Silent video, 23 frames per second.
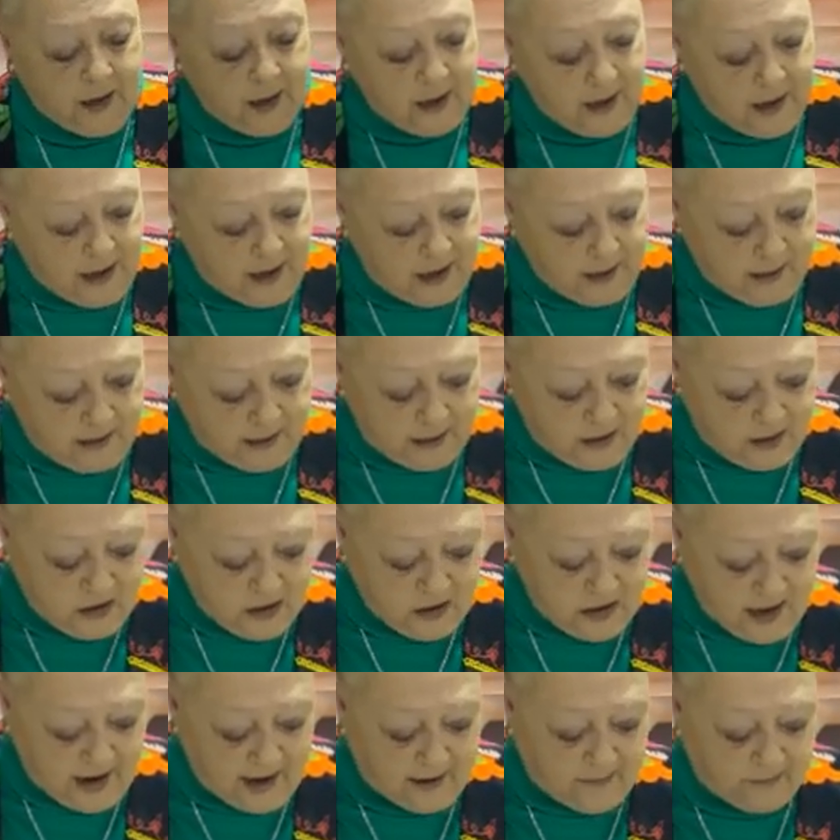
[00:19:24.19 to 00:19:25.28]

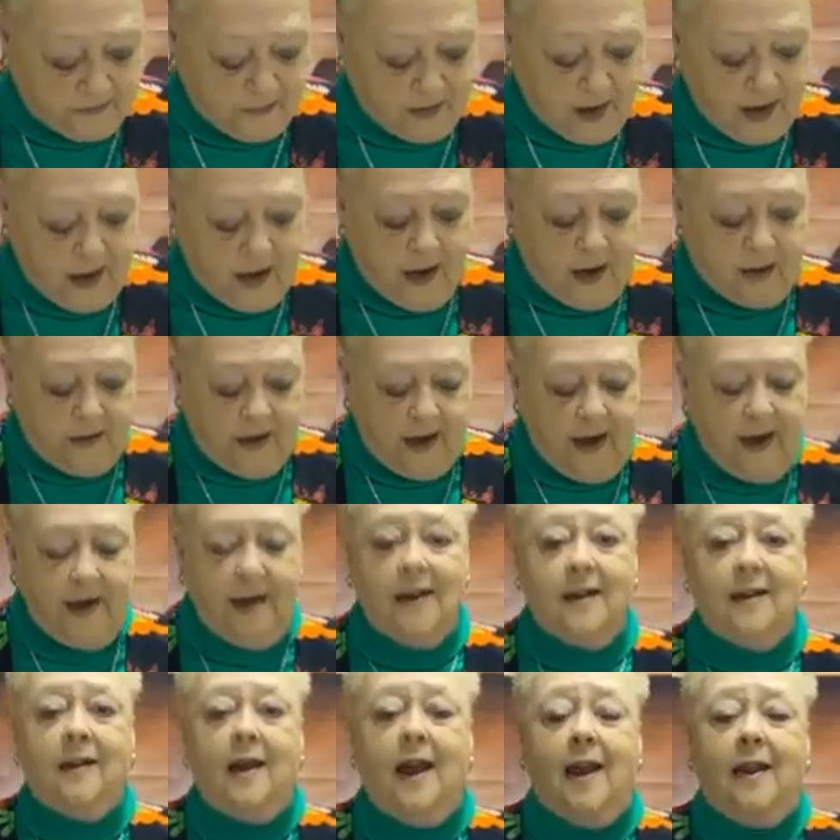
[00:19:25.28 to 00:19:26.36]
Hallelujah. Then
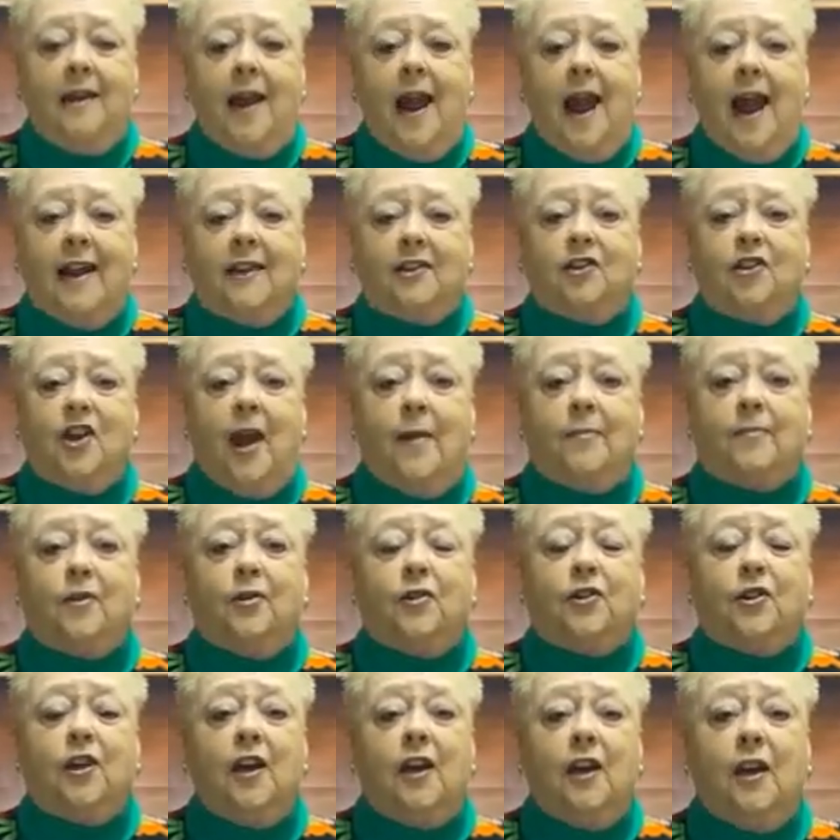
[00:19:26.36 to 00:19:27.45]
in, in Acts chapter
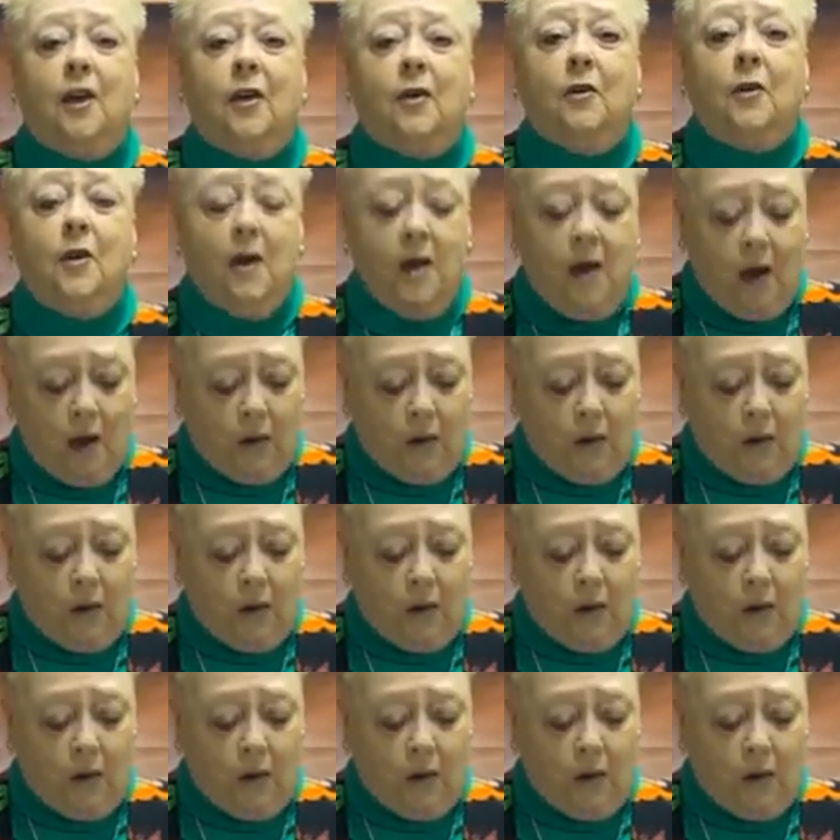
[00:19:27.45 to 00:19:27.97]
2,